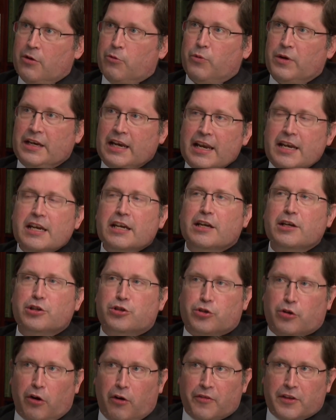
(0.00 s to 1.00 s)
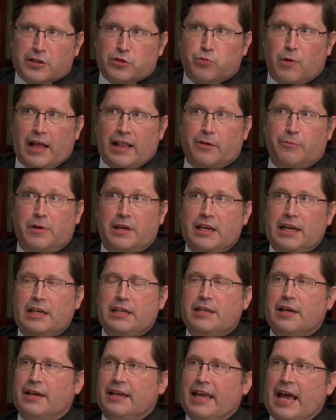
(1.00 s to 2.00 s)
We need to control this well, and we
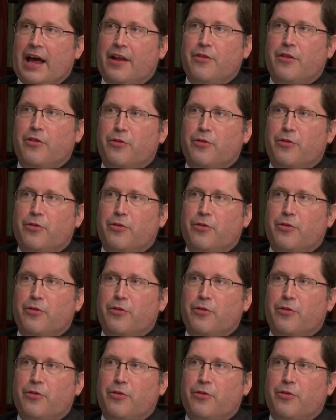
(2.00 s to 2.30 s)
need to get